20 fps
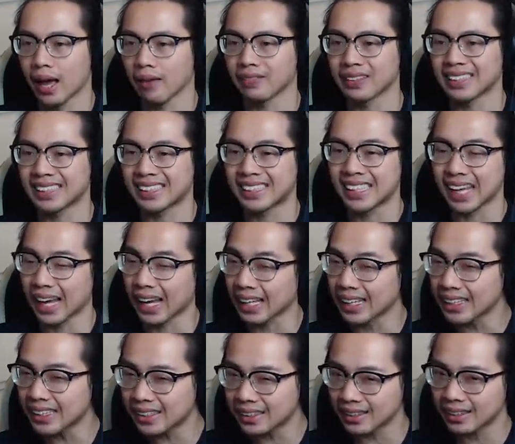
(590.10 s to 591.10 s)
have it
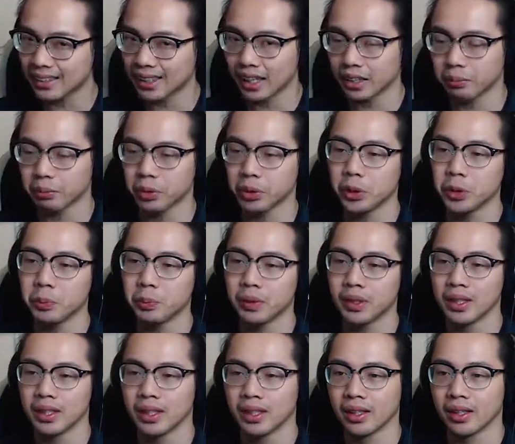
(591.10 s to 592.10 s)
taste like poop,
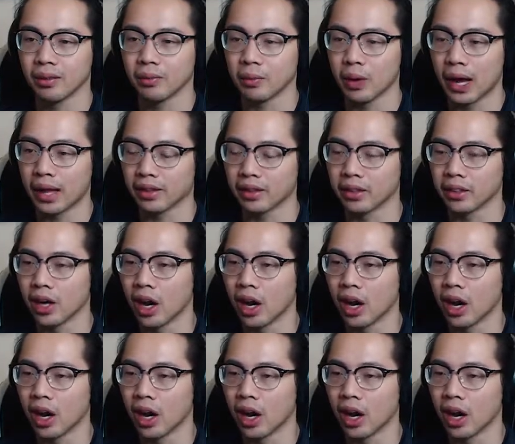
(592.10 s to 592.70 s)
and rather